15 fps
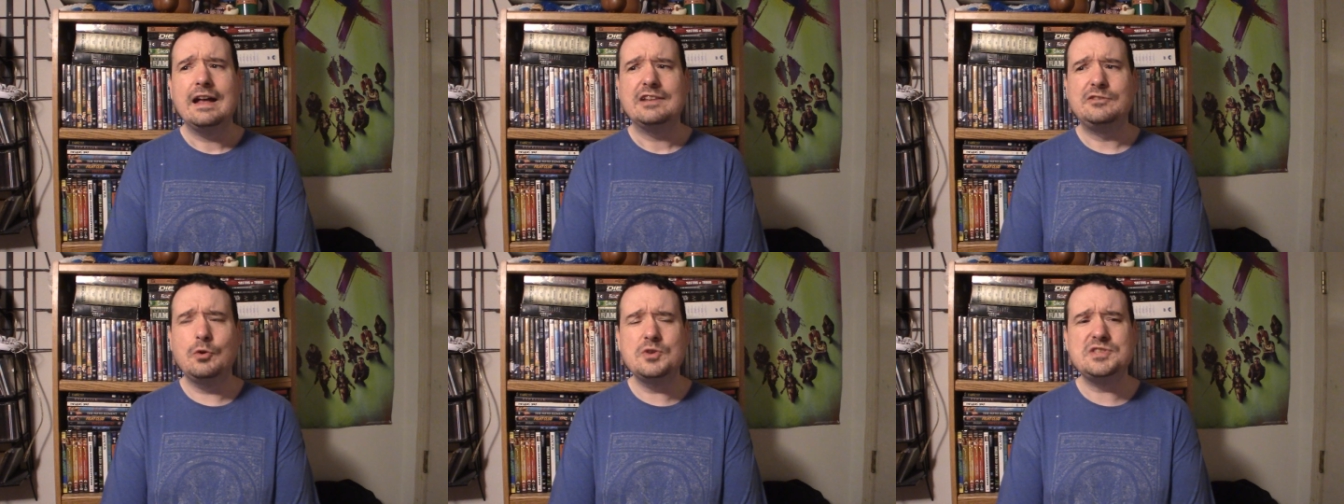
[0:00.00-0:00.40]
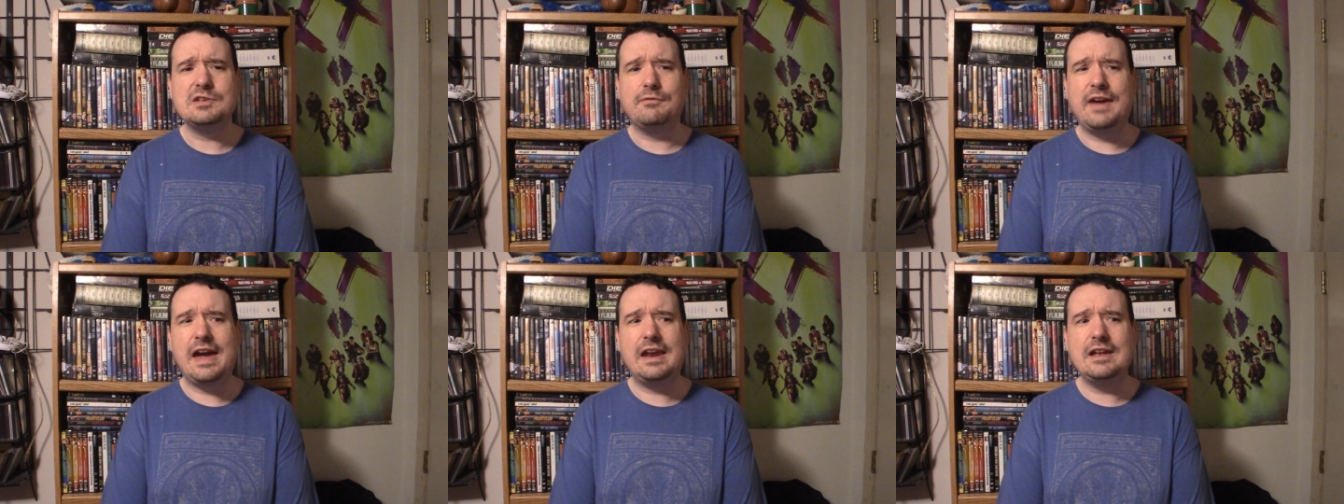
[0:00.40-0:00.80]
to its
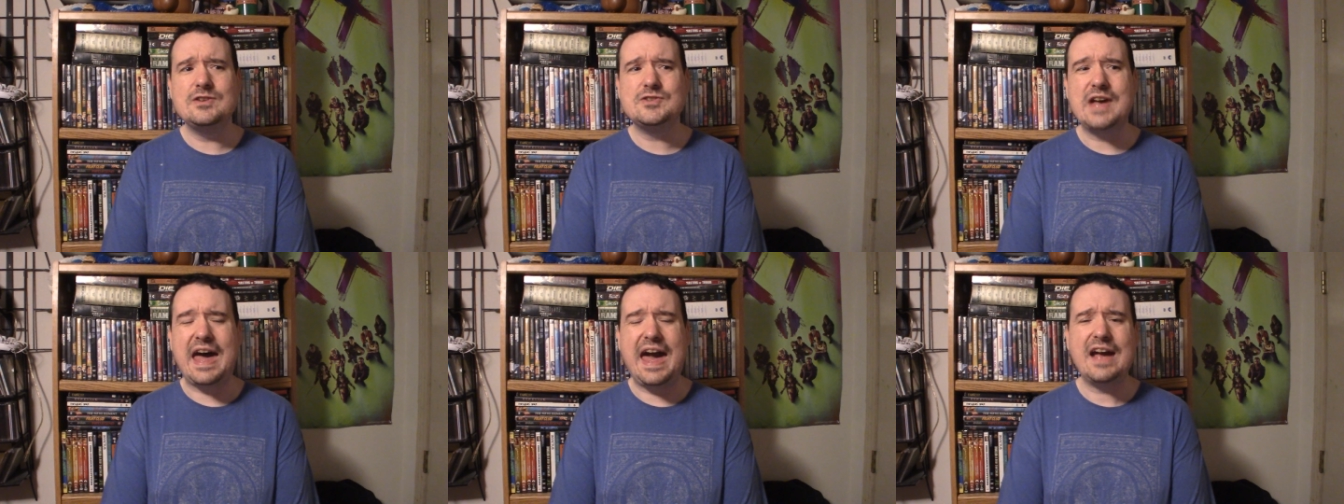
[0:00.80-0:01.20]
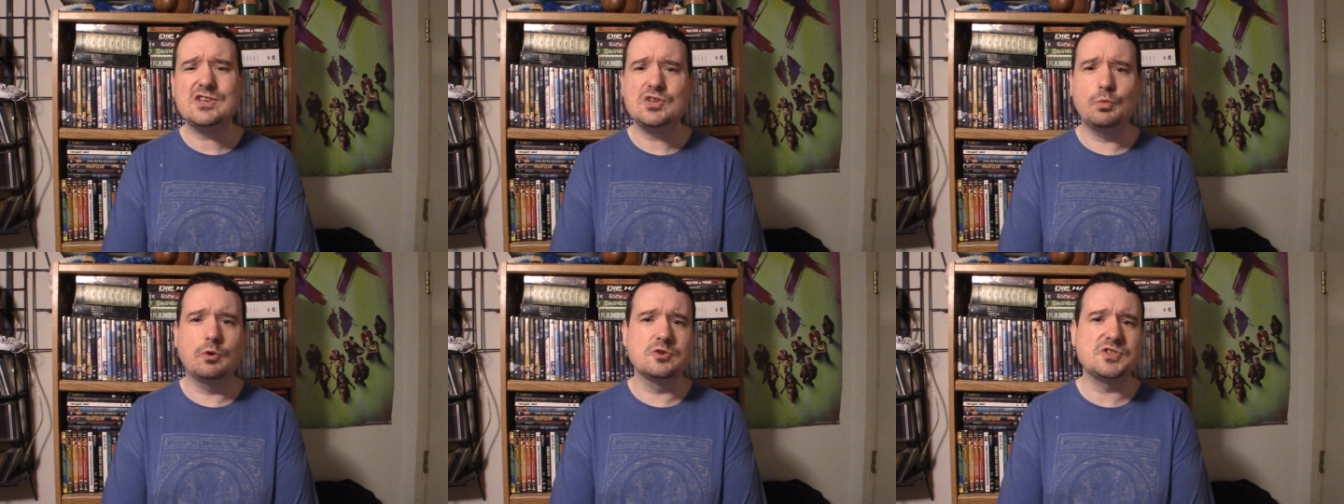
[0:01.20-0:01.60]
advantage, I
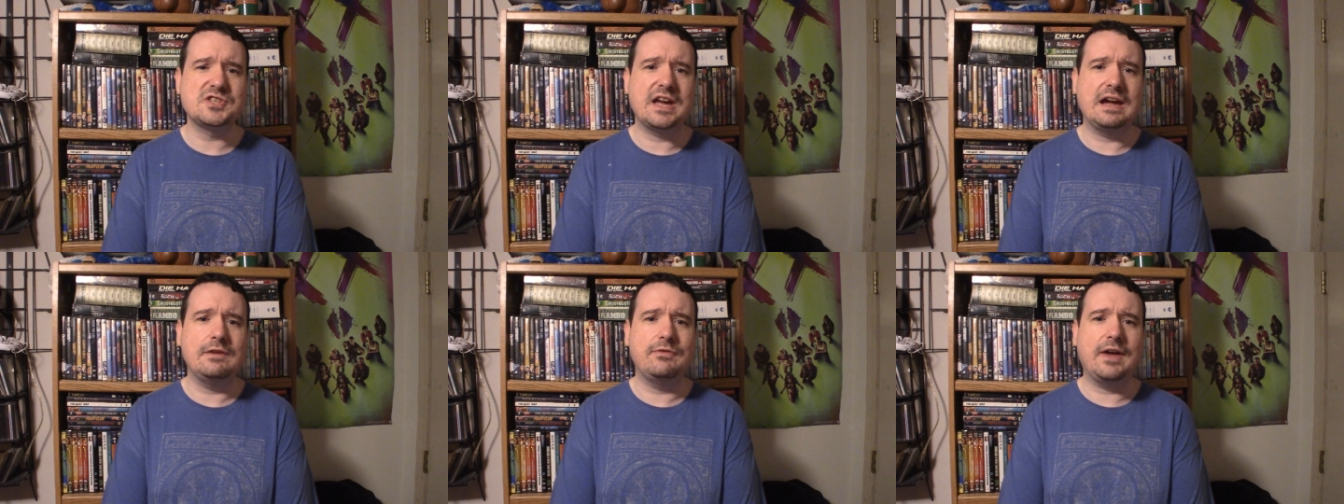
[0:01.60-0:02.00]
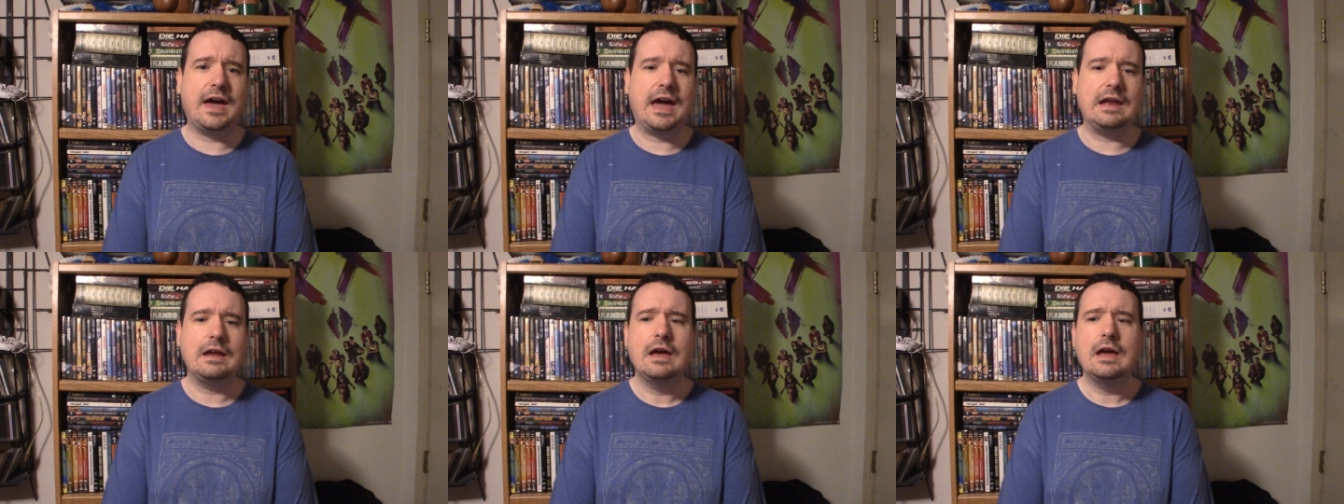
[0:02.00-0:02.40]
actually will say
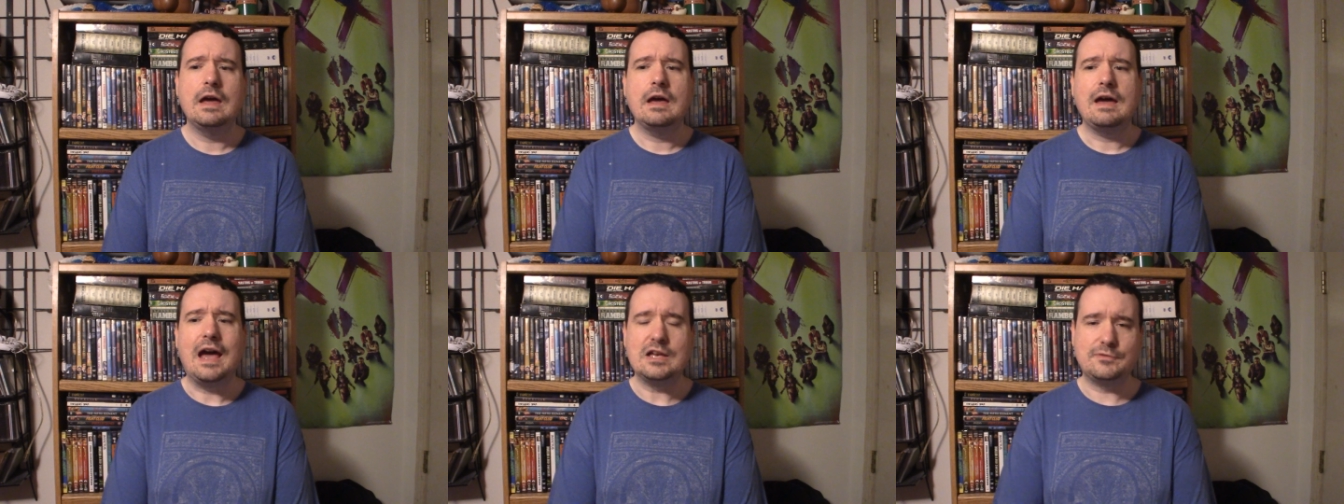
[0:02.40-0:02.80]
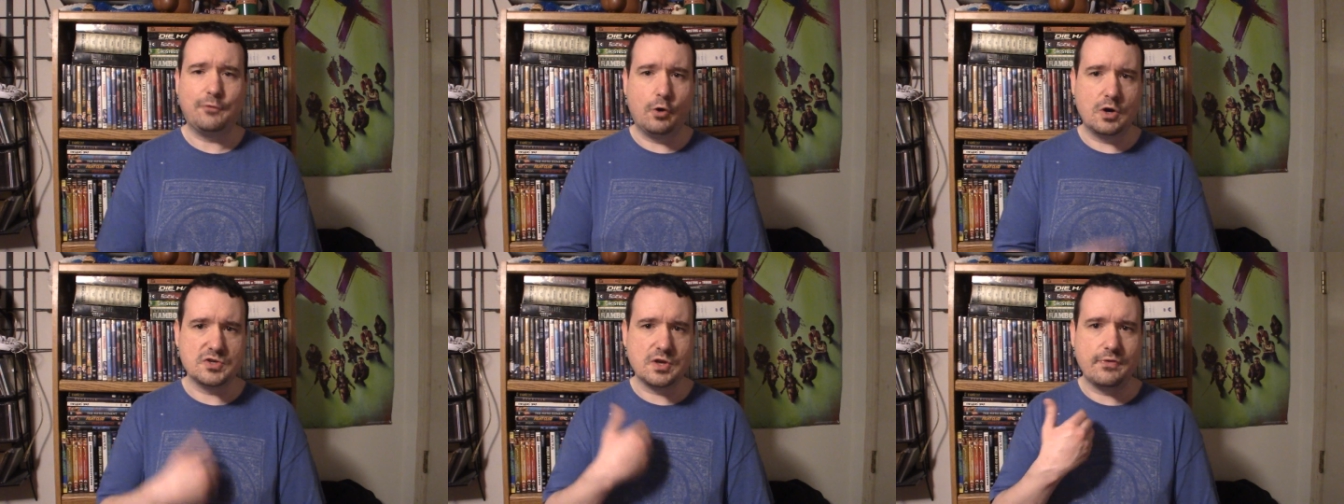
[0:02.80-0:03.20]
that as
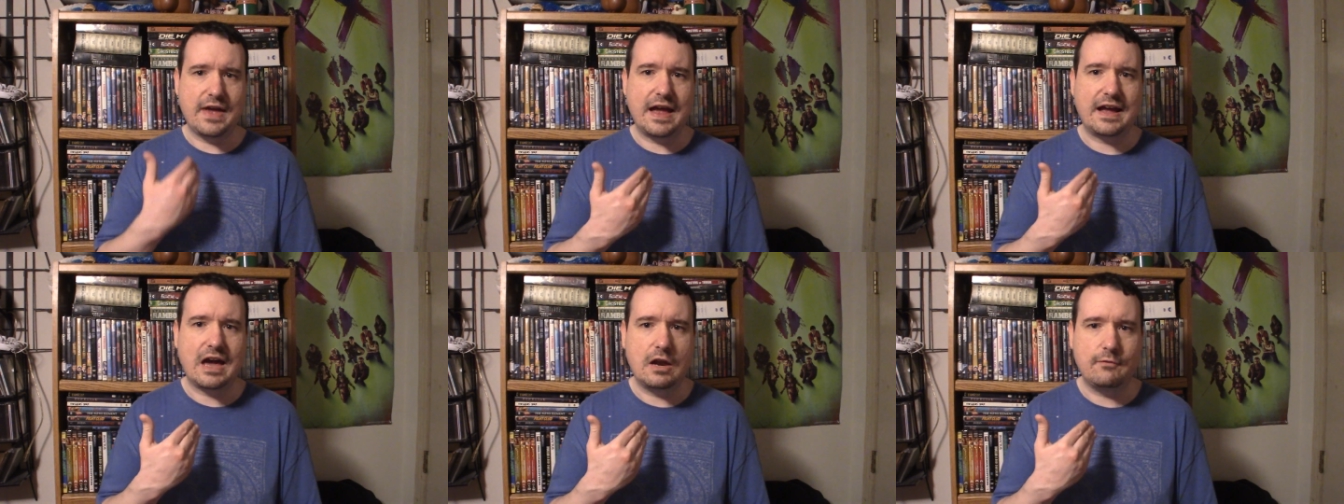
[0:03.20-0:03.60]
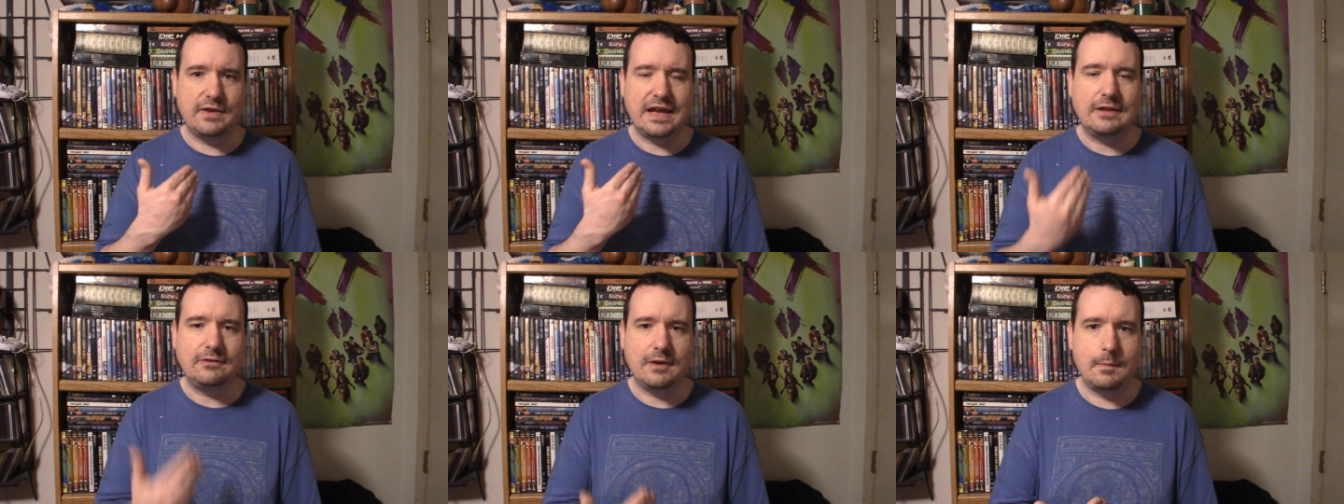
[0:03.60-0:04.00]
far as on that kind of
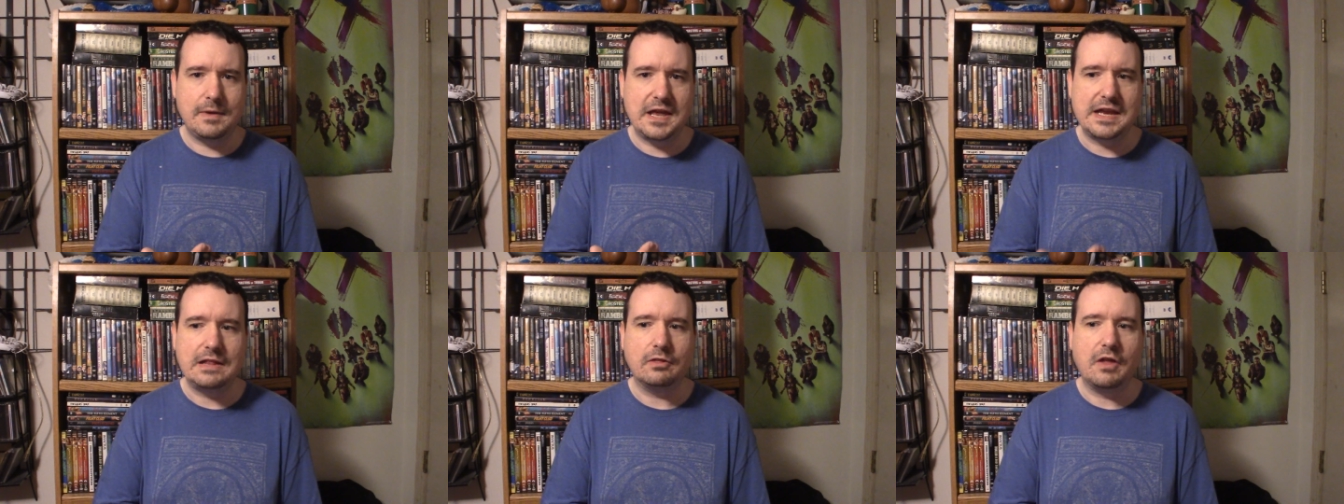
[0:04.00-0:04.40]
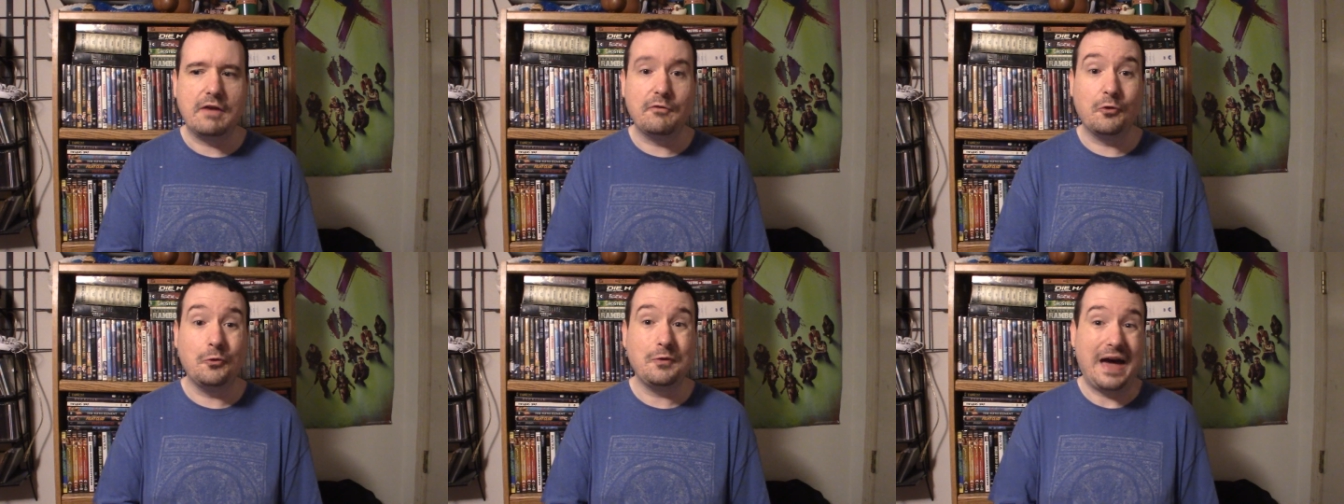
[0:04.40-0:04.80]
intimidating
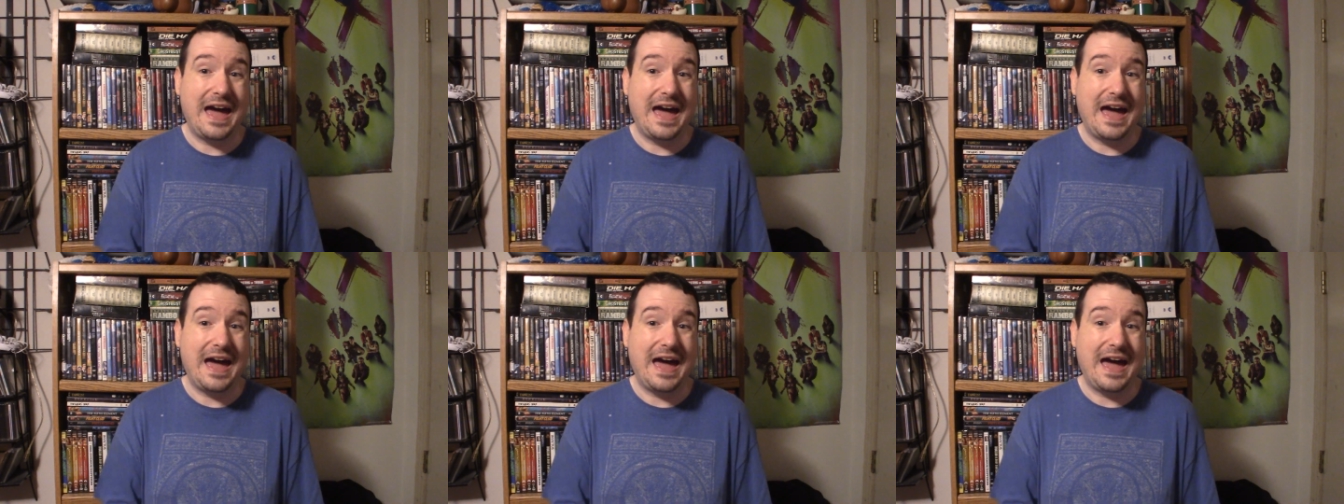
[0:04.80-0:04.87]
level,